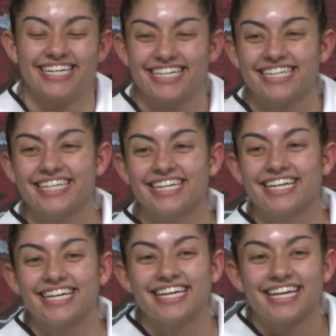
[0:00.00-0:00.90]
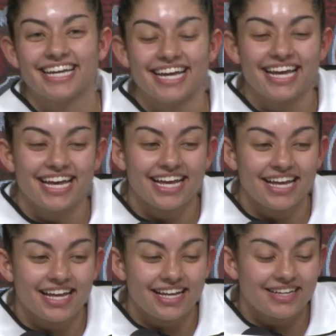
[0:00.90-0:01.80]
to use Chelsea's
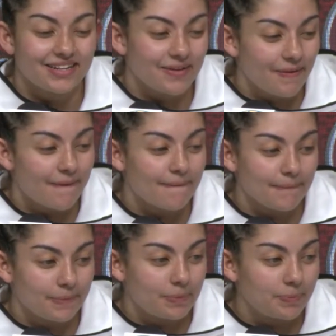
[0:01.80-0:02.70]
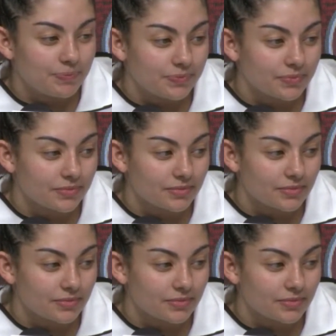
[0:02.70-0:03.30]
words, and finish this game that way?